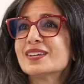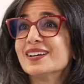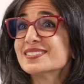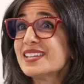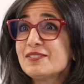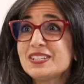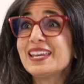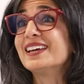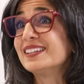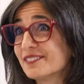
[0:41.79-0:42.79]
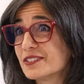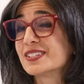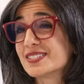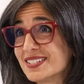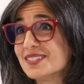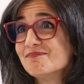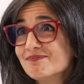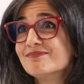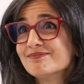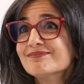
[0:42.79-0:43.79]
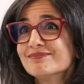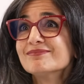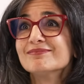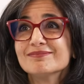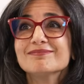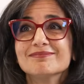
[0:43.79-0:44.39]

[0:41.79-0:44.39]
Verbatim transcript: uh, safety, and efficacy. Okay.